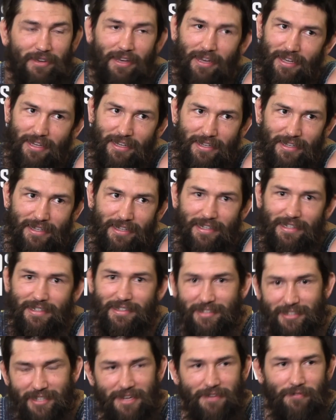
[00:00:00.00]

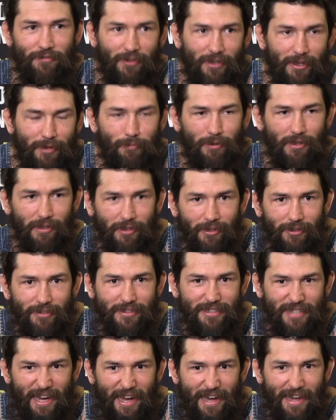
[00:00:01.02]
Yeah, J-Fee, be a little
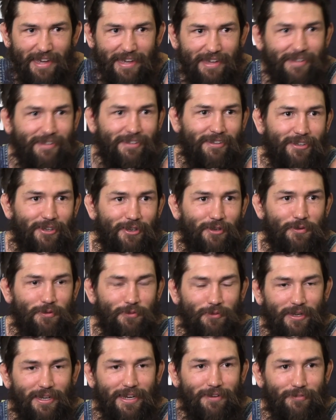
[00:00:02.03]
tight, you know,
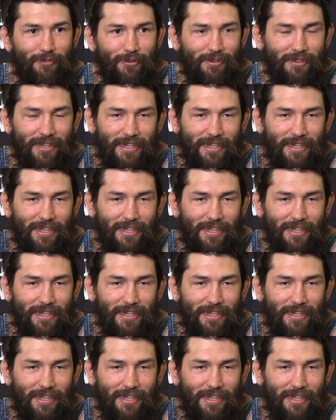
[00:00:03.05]
whatever.